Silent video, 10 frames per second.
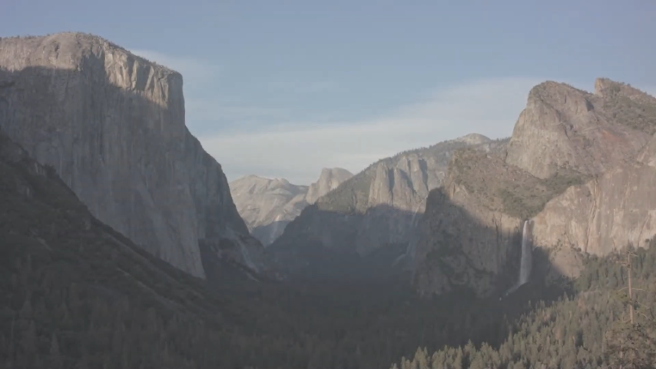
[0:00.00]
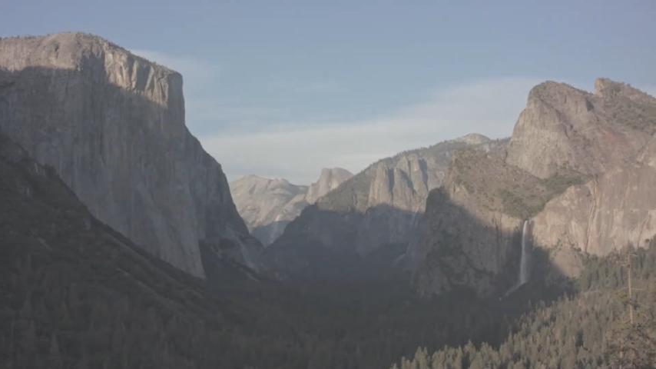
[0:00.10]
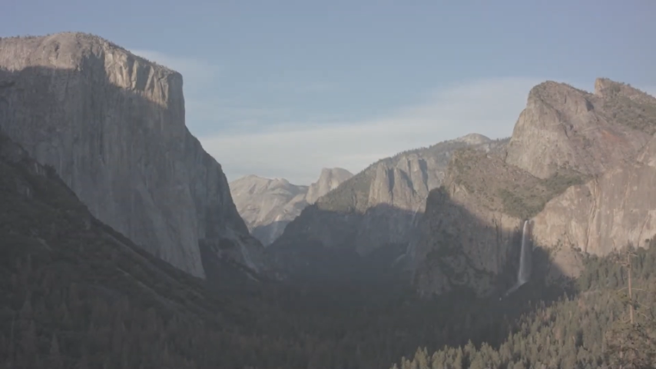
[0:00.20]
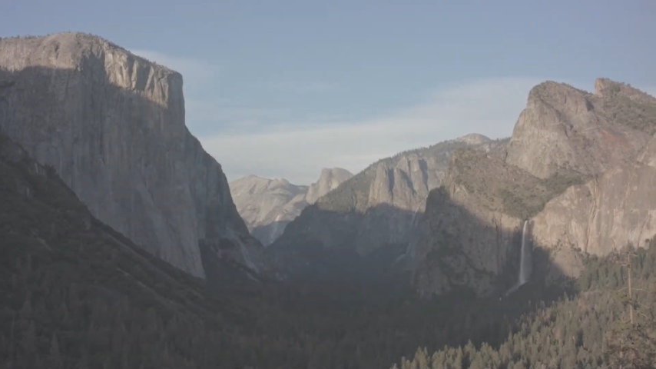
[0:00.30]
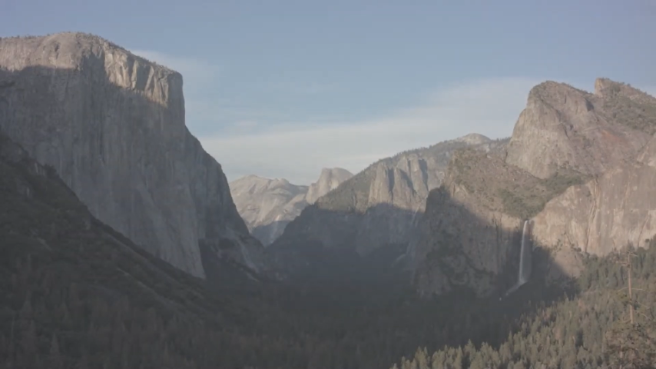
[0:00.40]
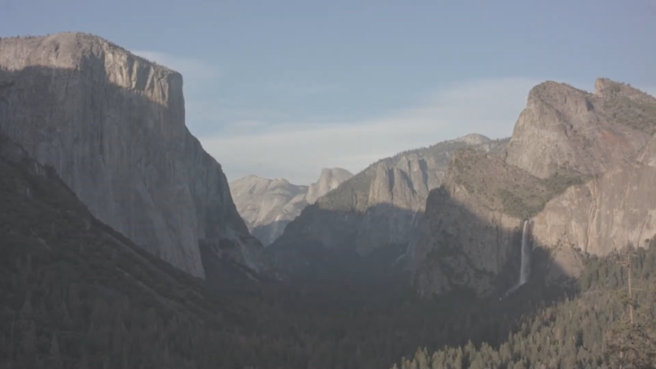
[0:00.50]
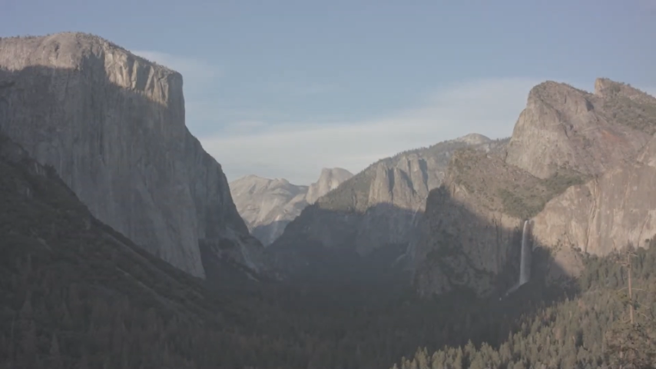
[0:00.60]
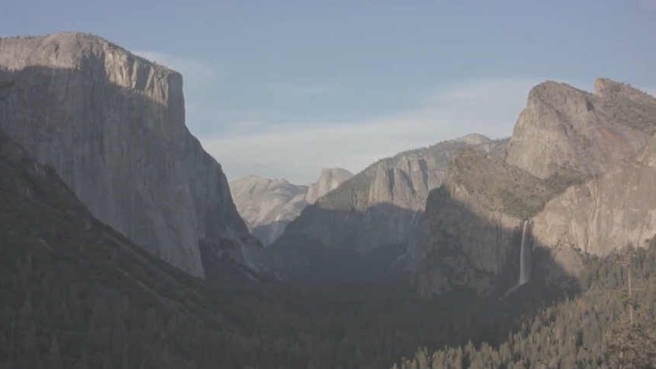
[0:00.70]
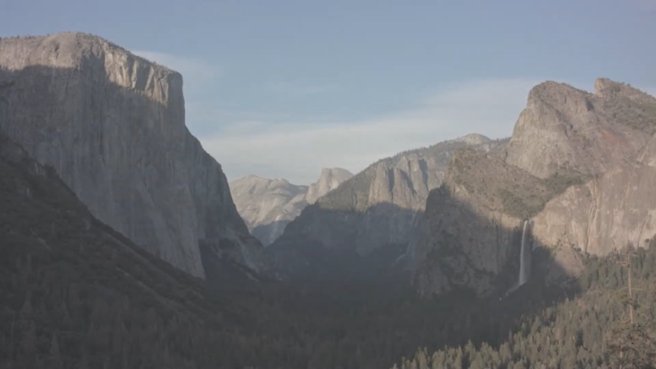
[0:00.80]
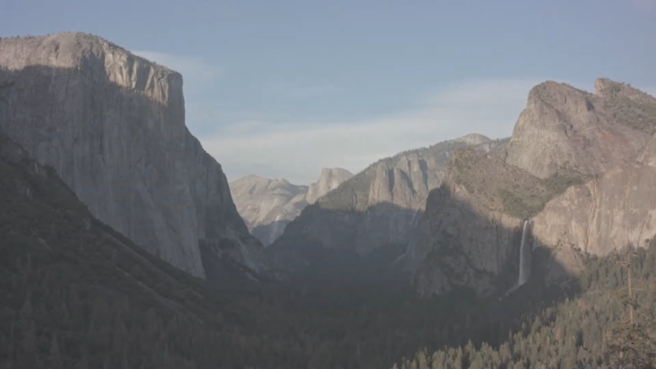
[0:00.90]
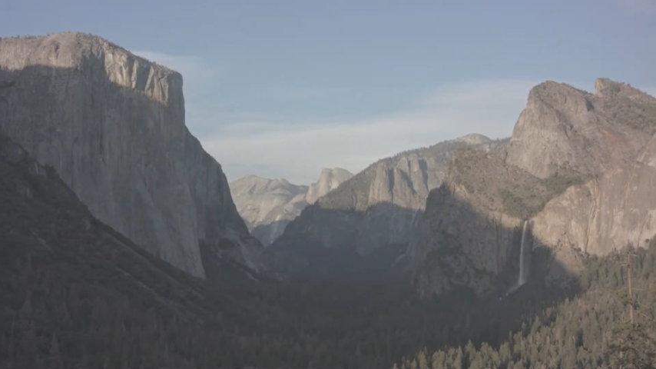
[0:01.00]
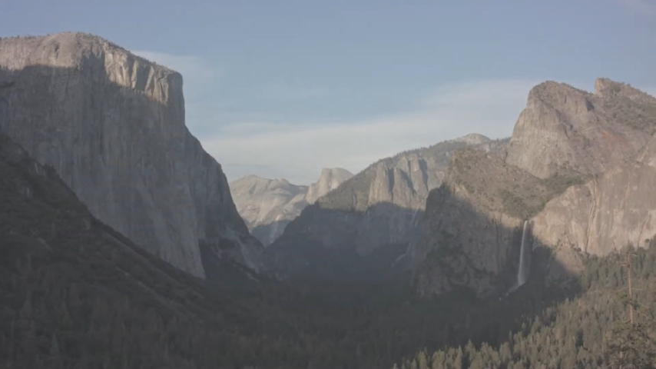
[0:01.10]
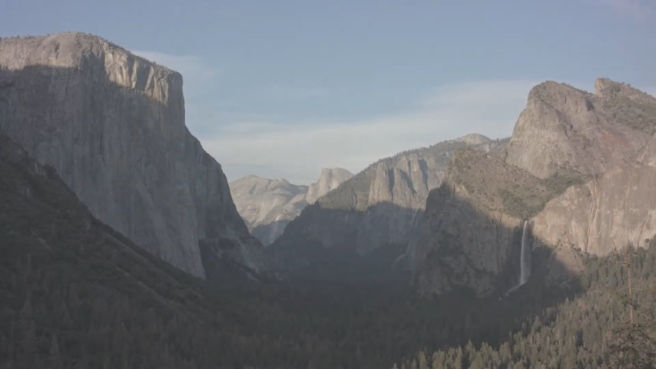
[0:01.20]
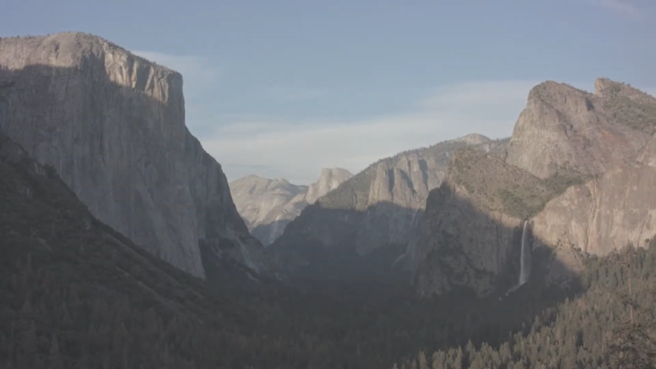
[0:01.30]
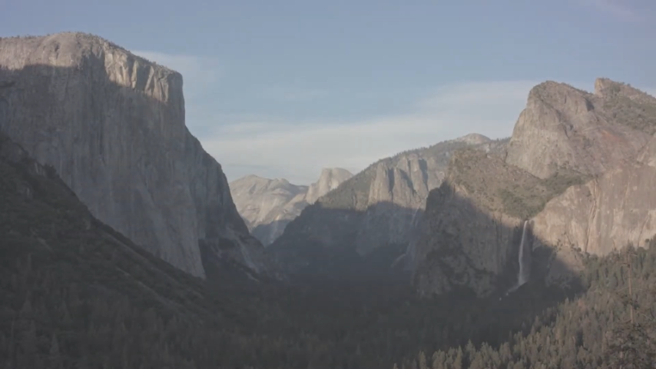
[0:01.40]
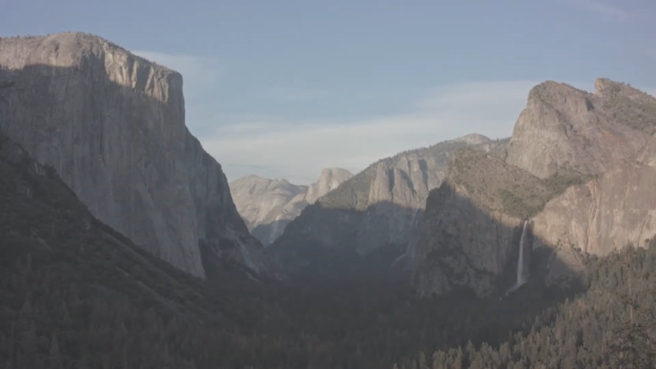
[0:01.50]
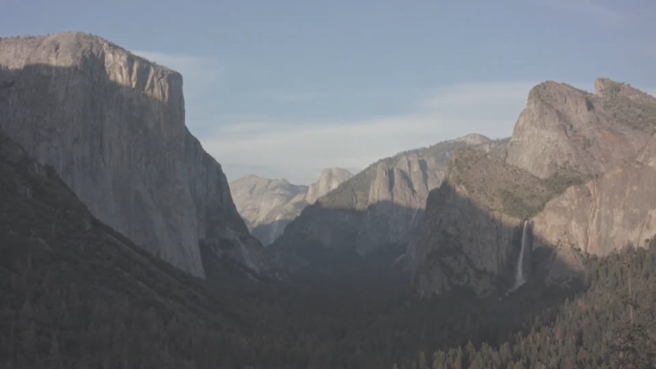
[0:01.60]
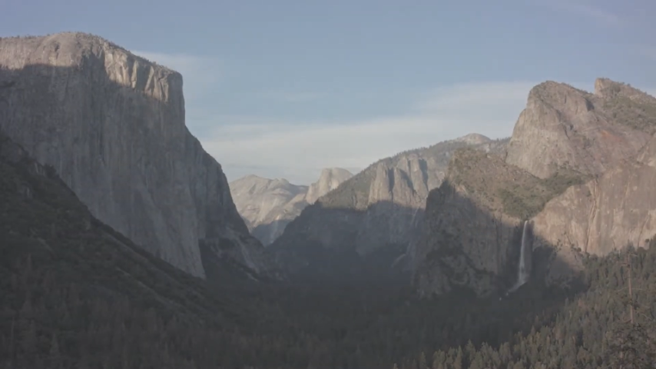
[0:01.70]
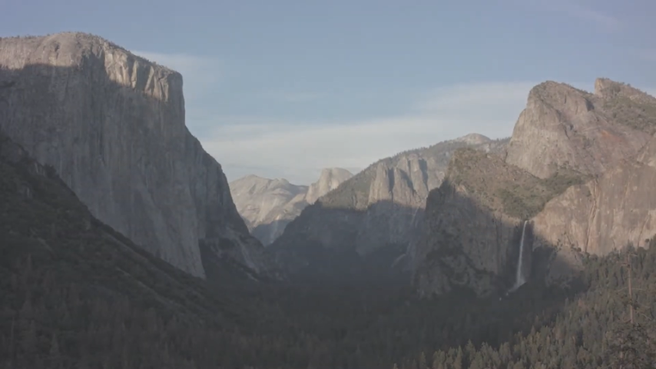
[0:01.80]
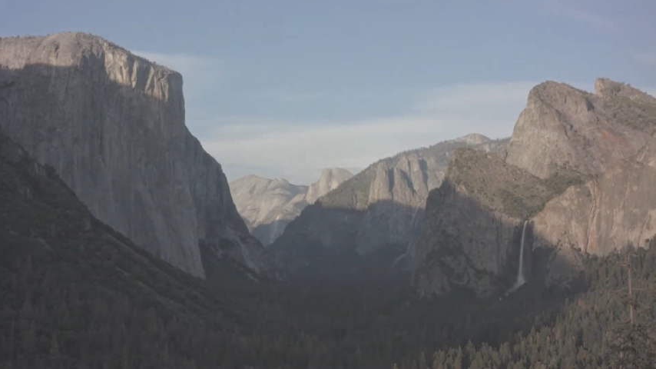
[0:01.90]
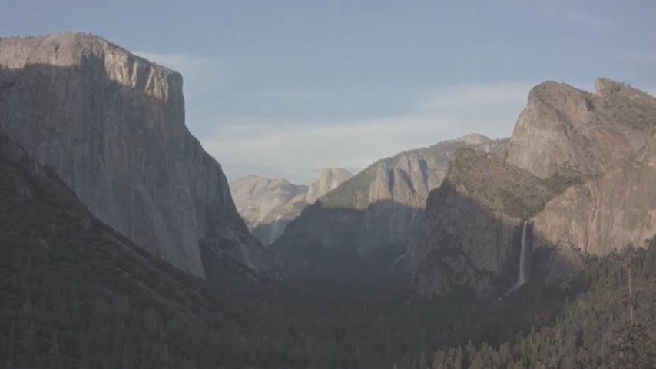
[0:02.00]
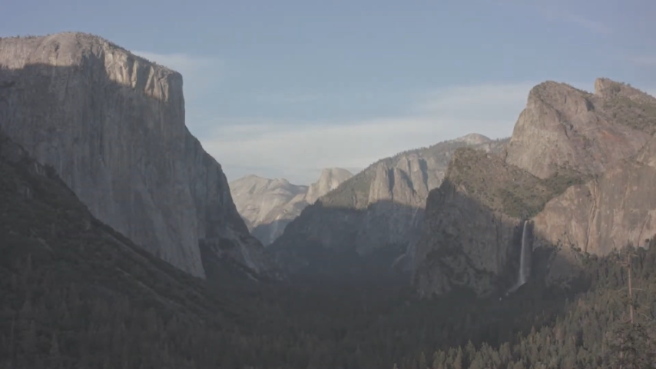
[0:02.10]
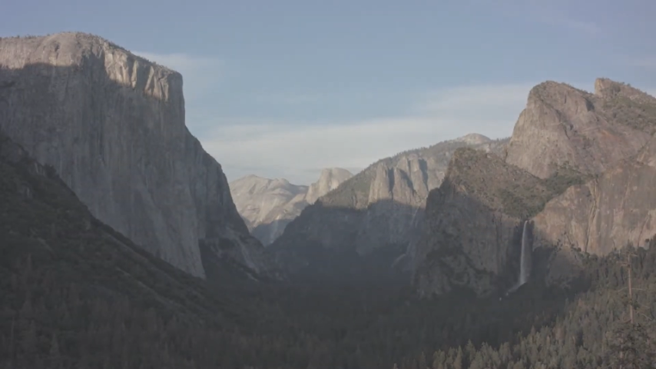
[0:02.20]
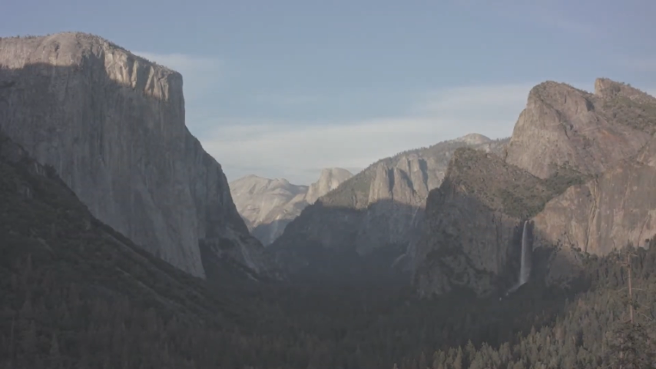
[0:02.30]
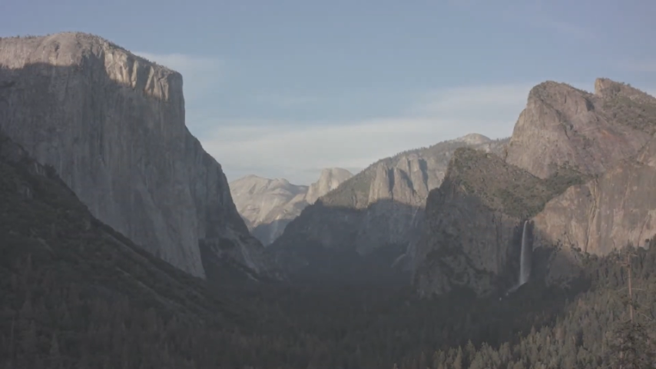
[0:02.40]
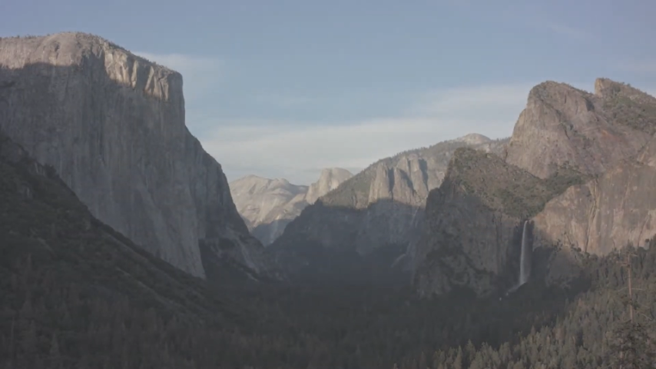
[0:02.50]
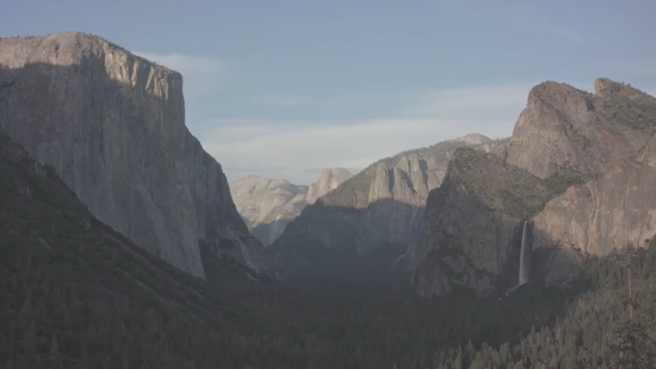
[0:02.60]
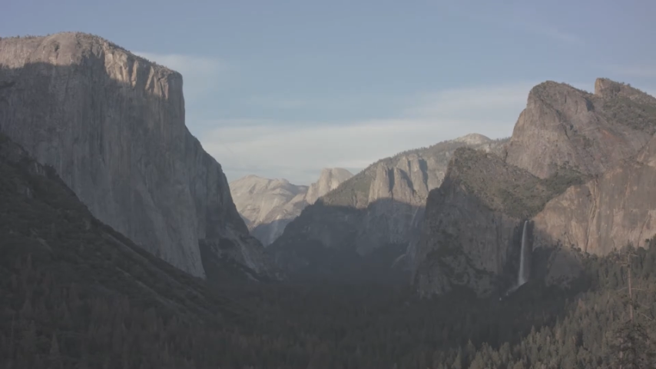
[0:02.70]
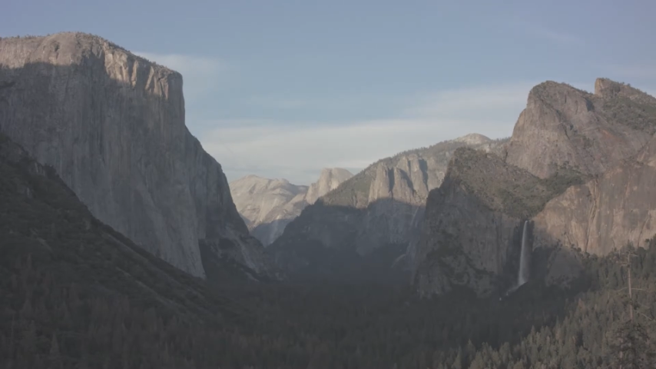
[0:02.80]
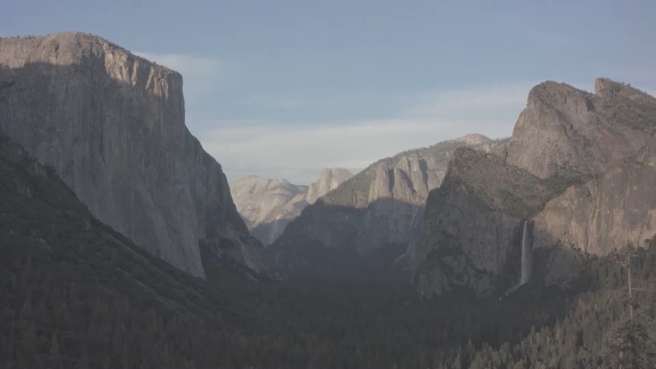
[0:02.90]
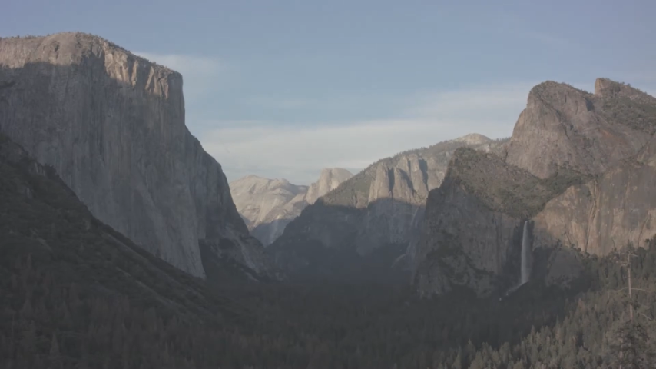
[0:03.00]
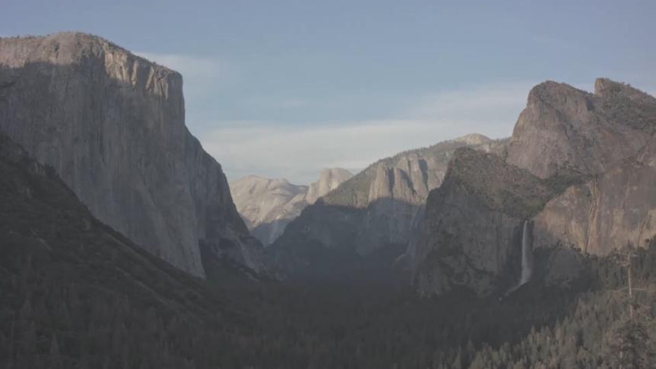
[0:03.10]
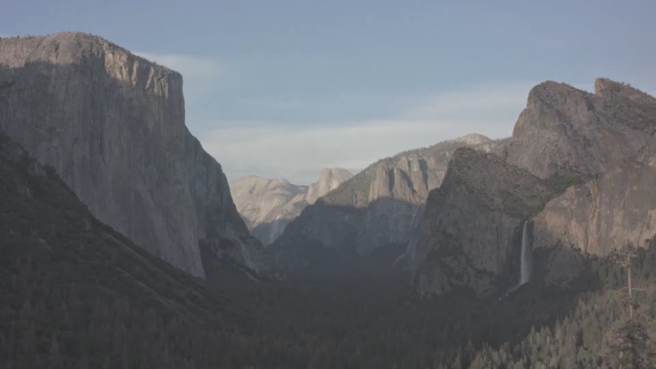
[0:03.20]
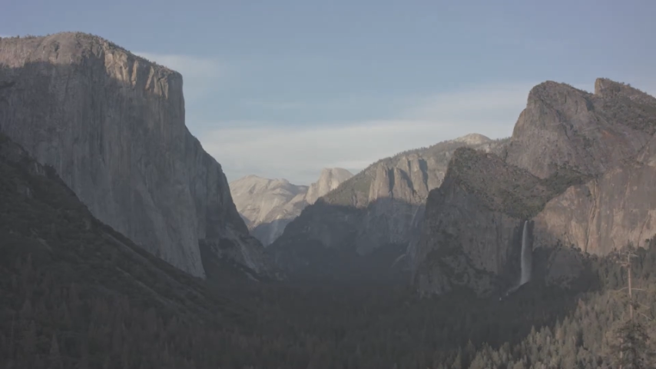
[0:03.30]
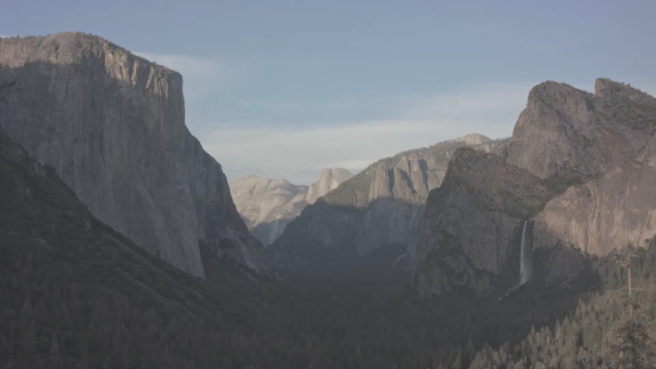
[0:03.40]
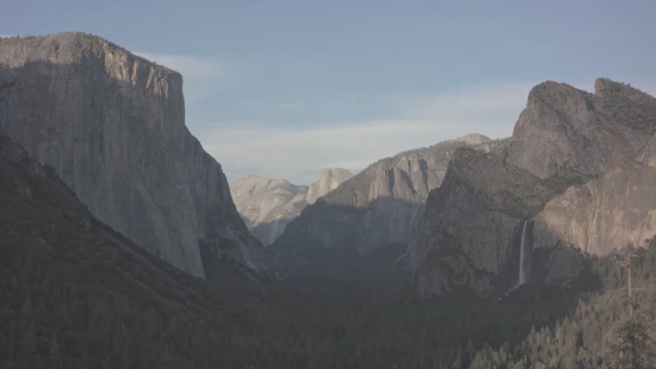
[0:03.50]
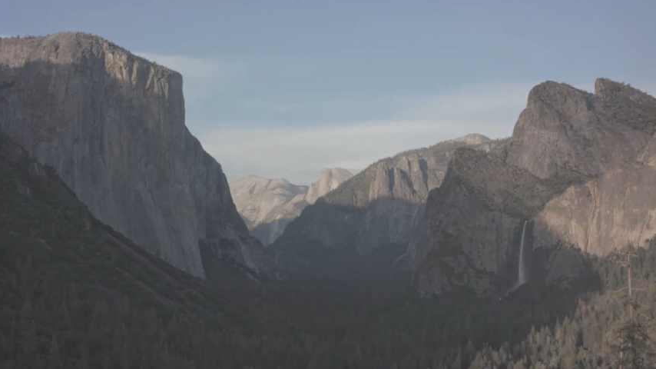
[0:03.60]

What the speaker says: (no speaker visible)